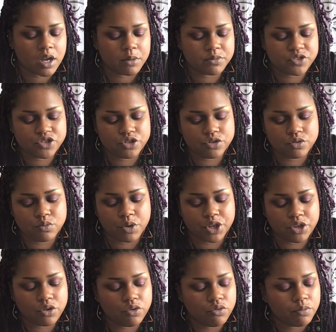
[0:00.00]
comes to what
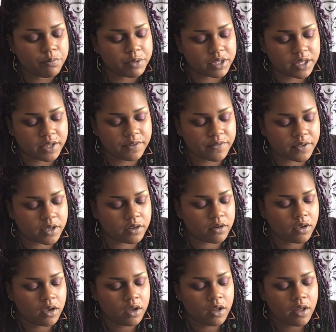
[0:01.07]
you believe in.
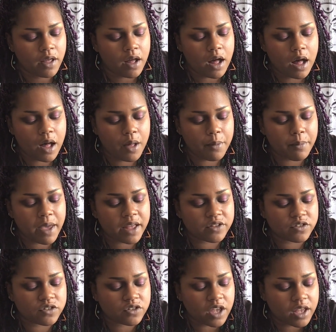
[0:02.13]

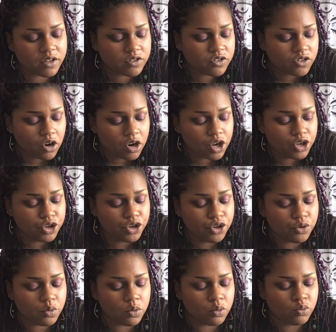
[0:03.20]
And start
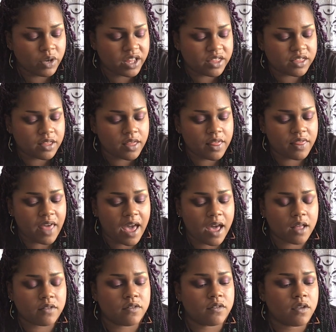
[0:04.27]
anew with
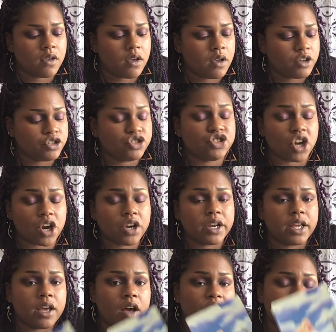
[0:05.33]
that
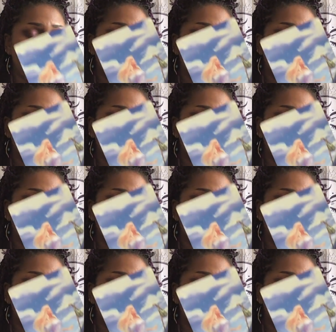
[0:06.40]
journey of